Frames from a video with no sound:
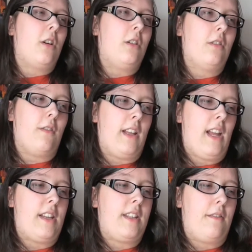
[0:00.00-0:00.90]

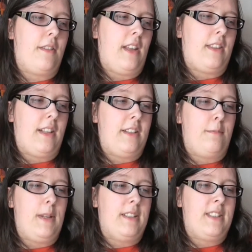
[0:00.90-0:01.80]
cornflakes that
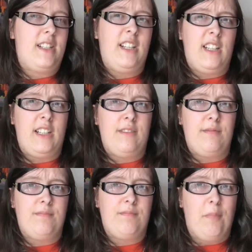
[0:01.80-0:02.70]
have been sitting in
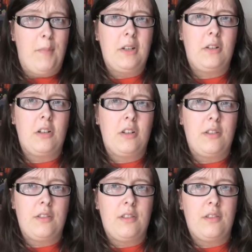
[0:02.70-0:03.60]
milk
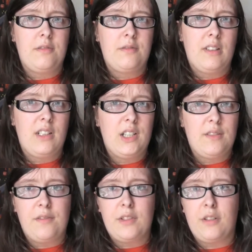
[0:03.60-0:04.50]

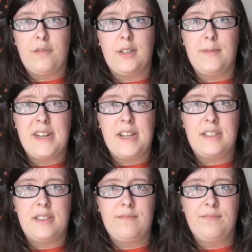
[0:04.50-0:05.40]
for a few
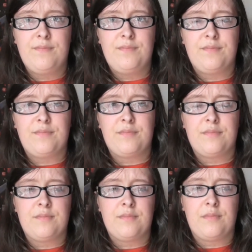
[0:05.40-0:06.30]
minutes,
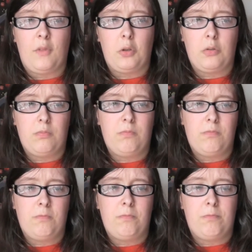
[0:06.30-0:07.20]
all
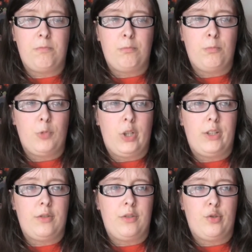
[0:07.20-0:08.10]

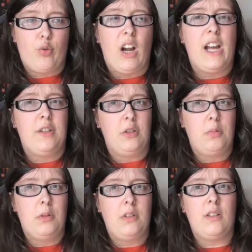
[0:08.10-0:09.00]
dried
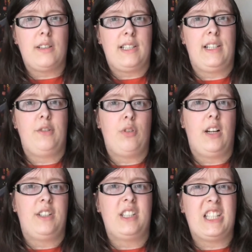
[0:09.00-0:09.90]
up. Not exactly
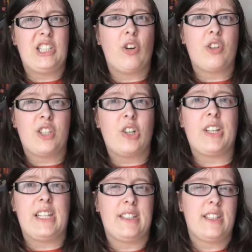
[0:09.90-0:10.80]
dry, just
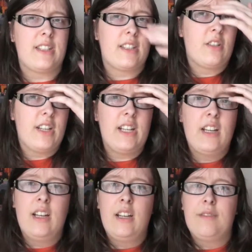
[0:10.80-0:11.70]
soggy. It's that soggy
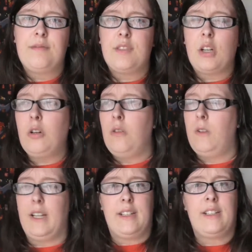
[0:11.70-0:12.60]

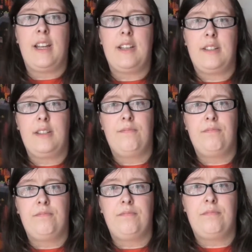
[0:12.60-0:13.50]
cornflake taste
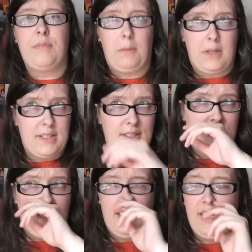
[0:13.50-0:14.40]
that I'm tasting
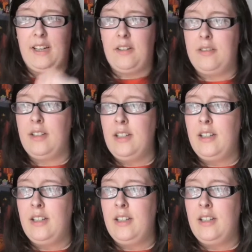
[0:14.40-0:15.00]
in it now.